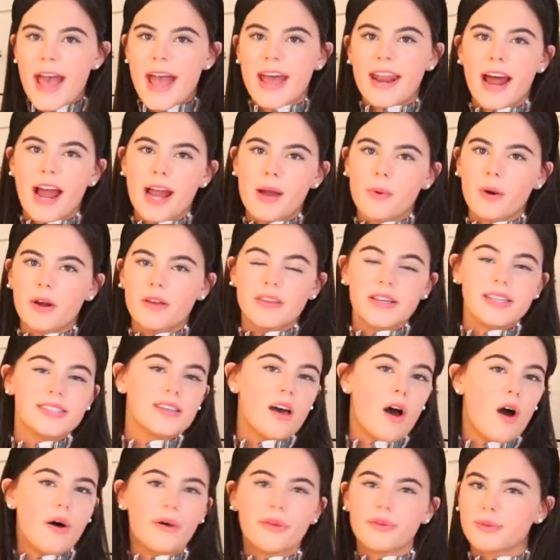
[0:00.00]
and I wear
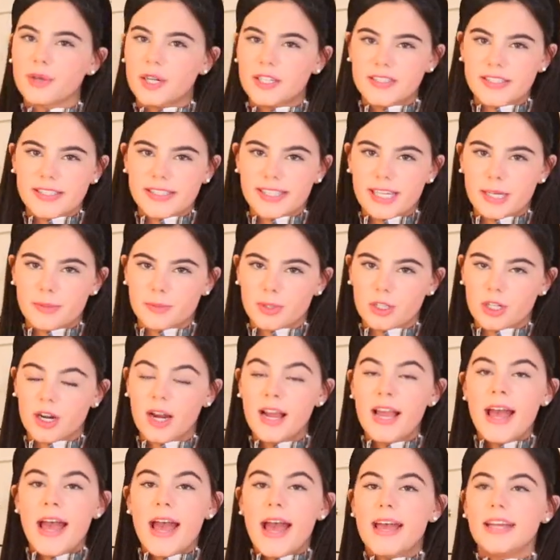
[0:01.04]
these all throughout December,